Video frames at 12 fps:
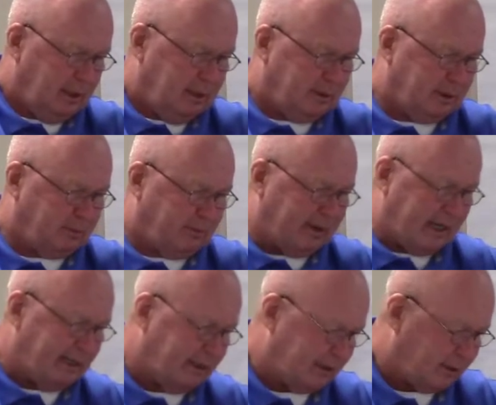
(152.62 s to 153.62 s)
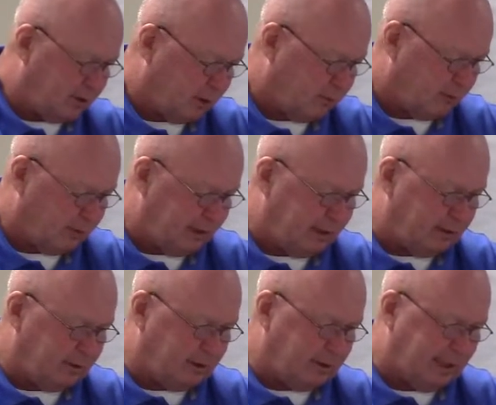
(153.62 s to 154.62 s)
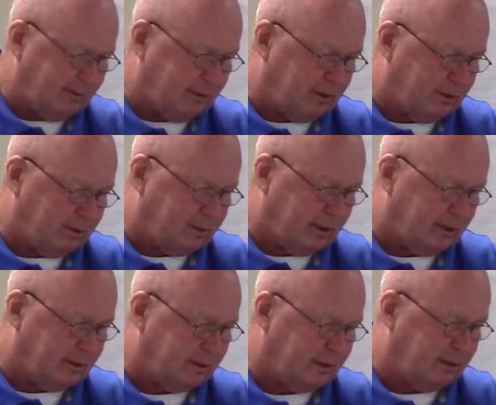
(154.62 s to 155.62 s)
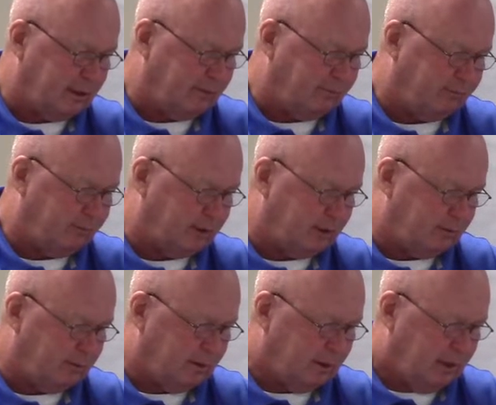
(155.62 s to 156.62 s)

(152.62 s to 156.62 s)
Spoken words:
It says, providing that the total length of the tap conductor does not exceed 10 foot.